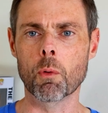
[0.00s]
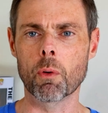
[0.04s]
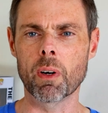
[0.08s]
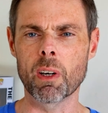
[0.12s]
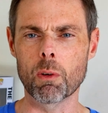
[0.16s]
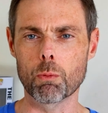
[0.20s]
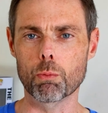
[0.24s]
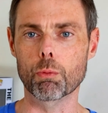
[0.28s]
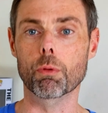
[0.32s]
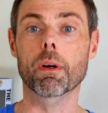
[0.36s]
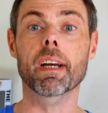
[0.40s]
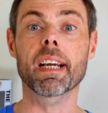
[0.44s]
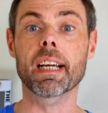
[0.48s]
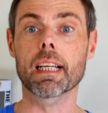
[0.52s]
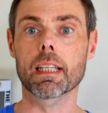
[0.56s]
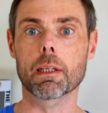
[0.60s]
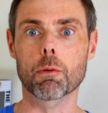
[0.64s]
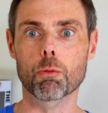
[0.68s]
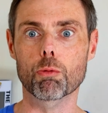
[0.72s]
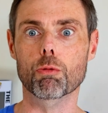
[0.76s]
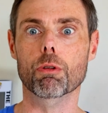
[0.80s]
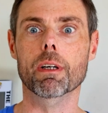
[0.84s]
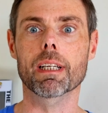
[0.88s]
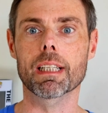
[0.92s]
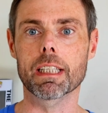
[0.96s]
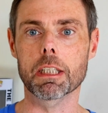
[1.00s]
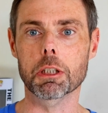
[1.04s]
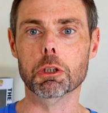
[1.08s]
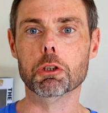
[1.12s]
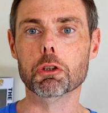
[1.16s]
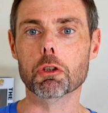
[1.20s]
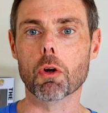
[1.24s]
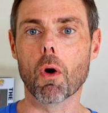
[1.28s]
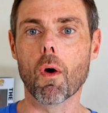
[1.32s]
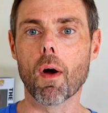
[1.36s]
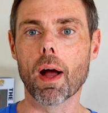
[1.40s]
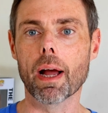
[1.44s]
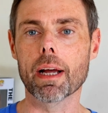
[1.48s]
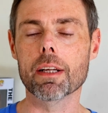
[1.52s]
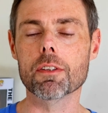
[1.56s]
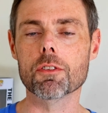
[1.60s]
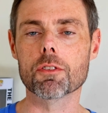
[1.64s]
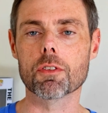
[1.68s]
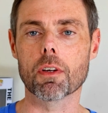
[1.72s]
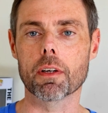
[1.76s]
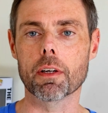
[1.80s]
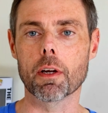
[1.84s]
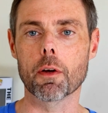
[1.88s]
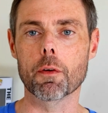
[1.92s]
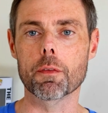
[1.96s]
where he really
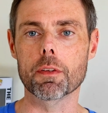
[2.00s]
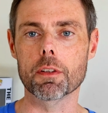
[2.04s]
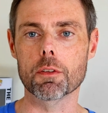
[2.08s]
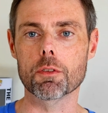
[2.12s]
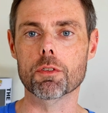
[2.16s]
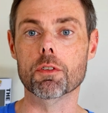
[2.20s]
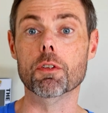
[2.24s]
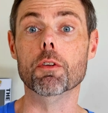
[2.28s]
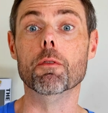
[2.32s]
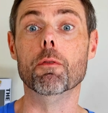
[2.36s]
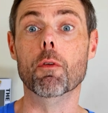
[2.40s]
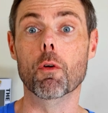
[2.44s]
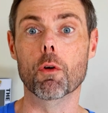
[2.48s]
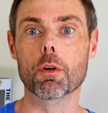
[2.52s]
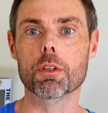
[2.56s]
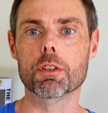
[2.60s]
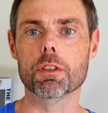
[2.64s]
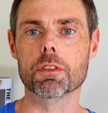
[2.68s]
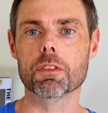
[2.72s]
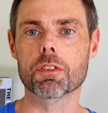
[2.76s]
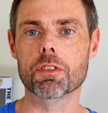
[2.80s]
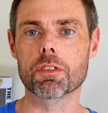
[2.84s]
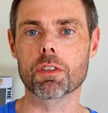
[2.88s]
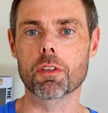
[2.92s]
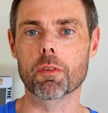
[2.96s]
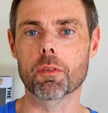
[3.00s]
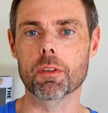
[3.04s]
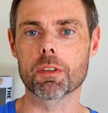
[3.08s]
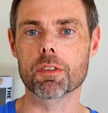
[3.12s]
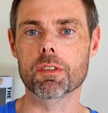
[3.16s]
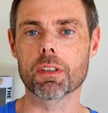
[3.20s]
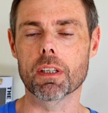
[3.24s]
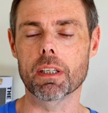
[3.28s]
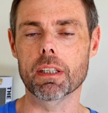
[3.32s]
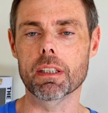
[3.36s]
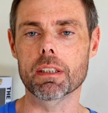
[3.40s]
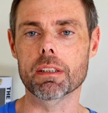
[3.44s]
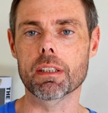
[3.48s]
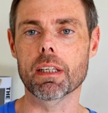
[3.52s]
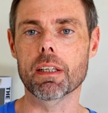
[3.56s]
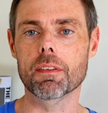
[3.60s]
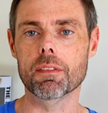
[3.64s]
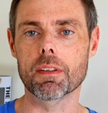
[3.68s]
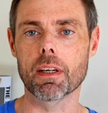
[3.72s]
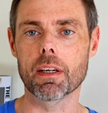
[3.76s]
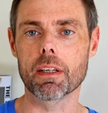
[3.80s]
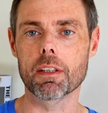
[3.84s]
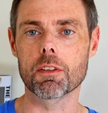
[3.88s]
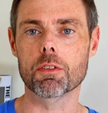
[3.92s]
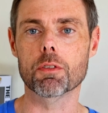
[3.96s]
shines. I know there's the Divergent series that he did
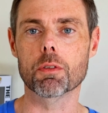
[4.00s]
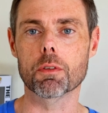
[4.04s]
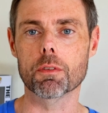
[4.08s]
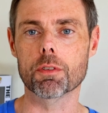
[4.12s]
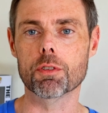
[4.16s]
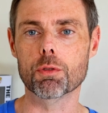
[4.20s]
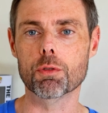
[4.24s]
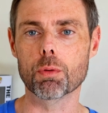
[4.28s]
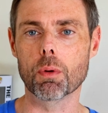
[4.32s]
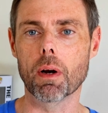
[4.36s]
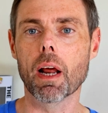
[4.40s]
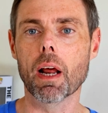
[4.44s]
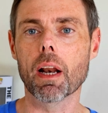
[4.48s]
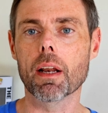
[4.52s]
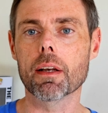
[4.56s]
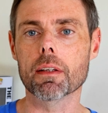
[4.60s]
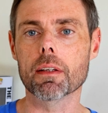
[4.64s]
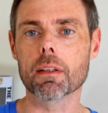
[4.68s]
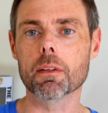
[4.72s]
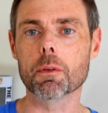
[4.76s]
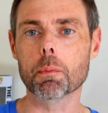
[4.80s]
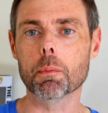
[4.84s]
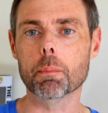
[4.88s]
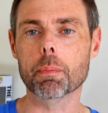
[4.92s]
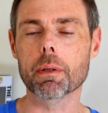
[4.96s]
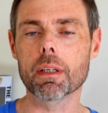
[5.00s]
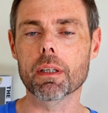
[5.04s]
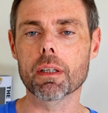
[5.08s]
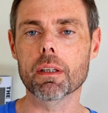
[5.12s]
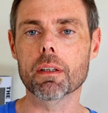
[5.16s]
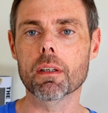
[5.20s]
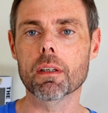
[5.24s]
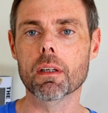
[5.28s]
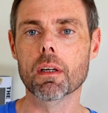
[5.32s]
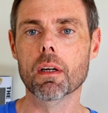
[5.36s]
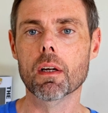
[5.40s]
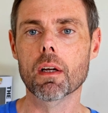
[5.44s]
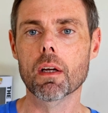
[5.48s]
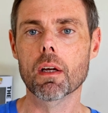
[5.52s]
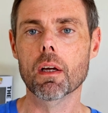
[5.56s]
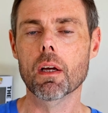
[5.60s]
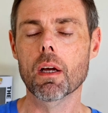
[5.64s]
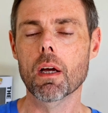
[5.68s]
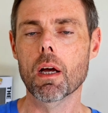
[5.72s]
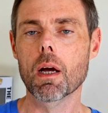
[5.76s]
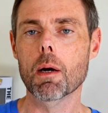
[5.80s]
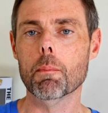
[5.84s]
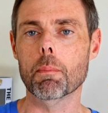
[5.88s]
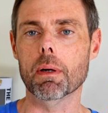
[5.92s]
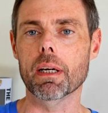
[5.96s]
that he sort of stood out a little bit in,
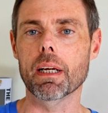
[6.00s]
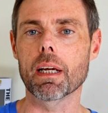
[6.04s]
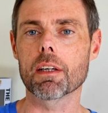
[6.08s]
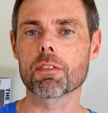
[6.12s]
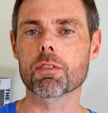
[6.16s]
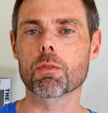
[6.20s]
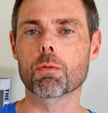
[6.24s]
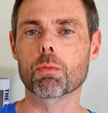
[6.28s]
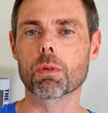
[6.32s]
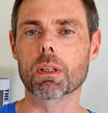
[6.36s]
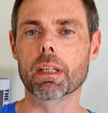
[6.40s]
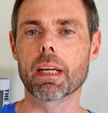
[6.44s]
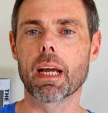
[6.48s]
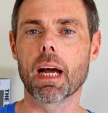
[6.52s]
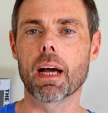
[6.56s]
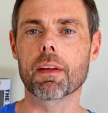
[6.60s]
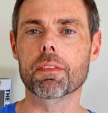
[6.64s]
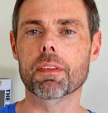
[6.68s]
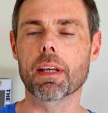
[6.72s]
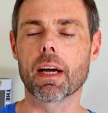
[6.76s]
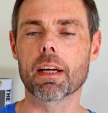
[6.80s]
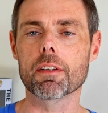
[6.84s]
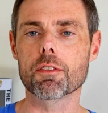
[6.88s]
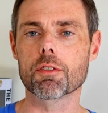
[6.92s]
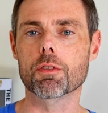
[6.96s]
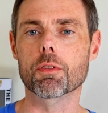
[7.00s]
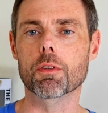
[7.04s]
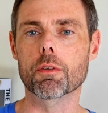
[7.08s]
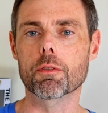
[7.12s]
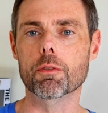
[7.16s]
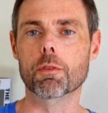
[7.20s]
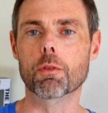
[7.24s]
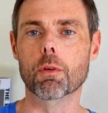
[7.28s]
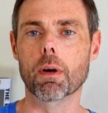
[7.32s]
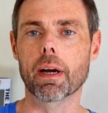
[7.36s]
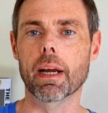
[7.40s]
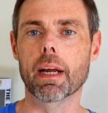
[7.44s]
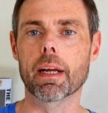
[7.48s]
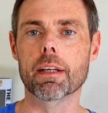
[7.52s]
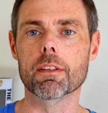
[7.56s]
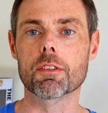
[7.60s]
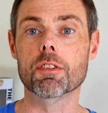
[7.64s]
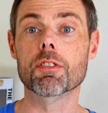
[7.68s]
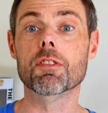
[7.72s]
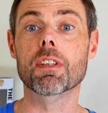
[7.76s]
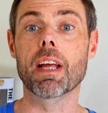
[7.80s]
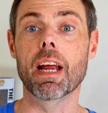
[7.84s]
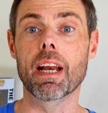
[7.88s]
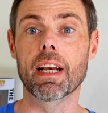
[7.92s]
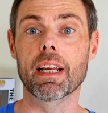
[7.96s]
but he hasn't really had that sort of grand
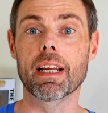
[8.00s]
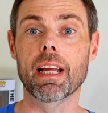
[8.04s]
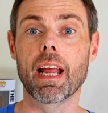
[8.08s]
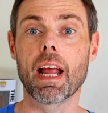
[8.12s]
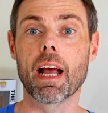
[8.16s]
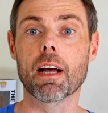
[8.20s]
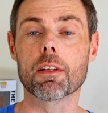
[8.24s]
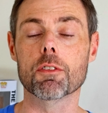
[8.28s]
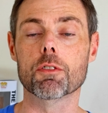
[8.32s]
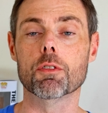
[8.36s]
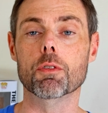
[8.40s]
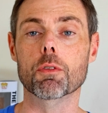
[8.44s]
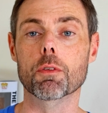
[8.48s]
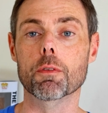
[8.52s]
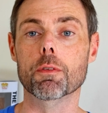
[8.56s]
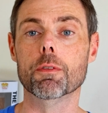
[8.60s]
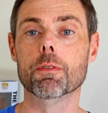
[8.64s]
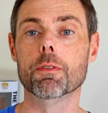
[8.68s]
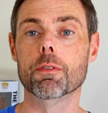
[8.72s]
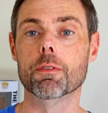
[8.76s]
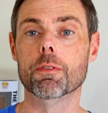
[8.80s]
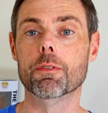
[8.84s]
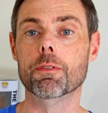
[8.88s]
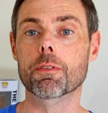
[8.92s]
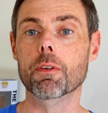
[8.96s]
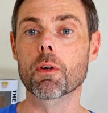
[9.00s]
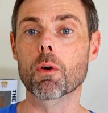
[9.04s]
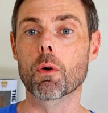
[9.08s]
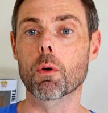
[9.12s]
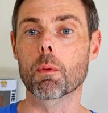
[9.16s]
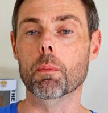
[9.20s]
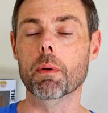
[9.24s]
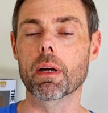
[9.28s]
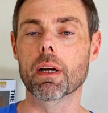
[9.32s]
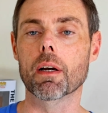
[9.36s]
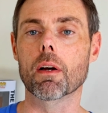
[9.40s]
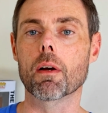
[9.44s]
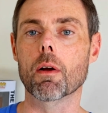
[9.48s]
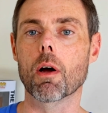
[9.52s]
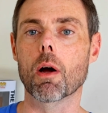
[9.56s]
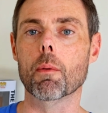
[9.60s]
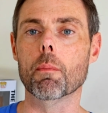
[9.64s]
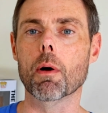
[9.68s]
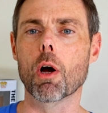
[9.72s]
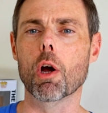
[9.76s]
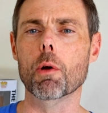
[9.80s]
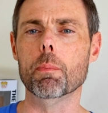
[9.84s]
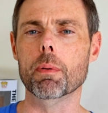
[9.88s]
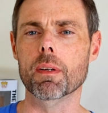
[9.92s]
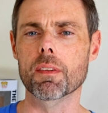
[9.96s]
standing out sort of film, and I'm
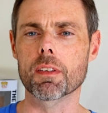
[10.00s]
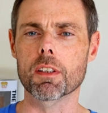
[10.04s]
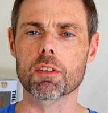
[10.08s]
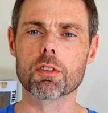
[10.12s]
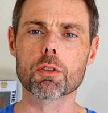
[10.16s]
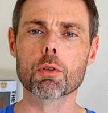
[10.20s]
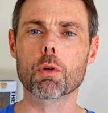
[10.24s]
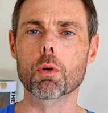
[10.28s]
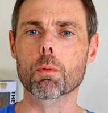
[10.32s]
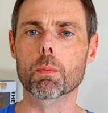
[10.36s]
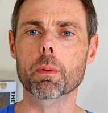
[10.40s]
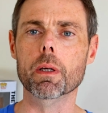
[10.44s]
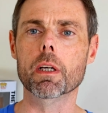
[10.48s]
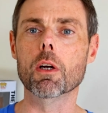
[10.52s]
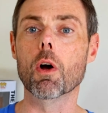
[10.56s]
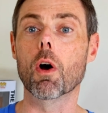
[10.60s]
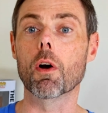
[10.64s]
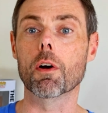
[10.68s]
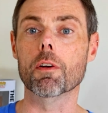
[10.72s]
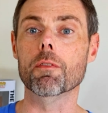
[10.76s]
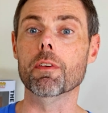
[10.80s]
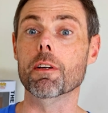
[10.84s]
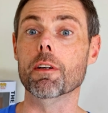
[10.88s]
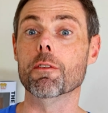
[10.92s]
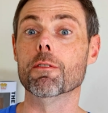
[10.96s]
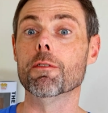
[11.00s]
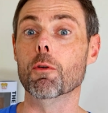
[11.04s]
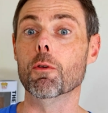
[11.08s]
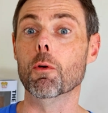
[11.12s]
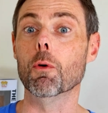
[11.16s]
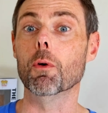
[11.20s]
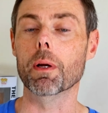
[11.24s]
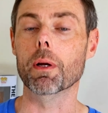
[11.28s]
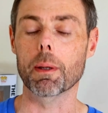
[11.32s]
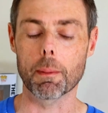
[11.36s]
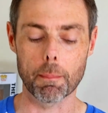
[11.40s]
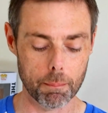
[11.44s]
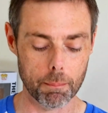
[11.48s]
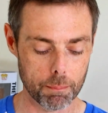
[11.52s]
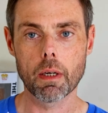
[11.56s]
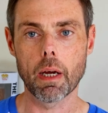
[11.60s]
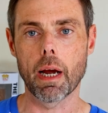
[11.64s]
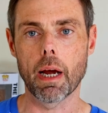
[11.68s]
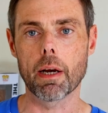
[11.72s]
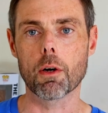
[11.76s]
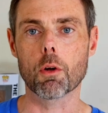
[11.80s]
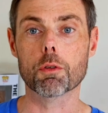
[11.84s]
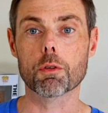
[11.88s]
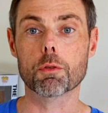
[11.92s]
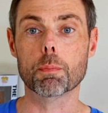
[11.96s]
hoping this could be kind of it for him.
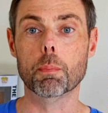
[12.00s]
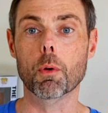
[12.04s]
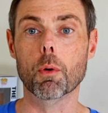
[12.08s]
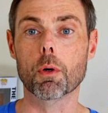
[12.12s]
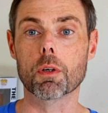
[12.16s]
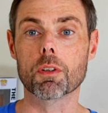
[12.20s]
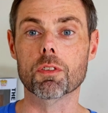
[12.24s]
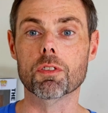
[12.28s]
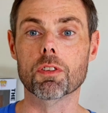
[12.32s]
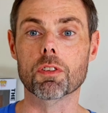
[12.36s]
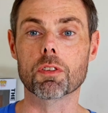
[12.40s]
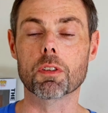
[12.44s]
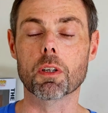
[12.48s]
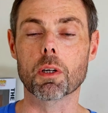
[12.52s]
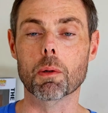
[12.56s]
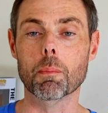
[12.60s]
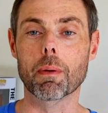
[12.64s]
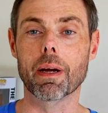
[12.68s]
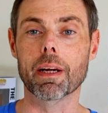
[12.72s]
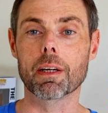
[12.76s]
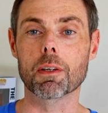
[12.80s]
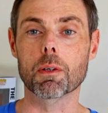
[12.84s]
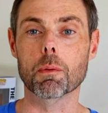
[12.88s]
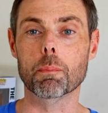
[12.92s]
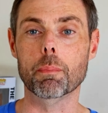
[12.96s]
And Oz Perkins is going to make an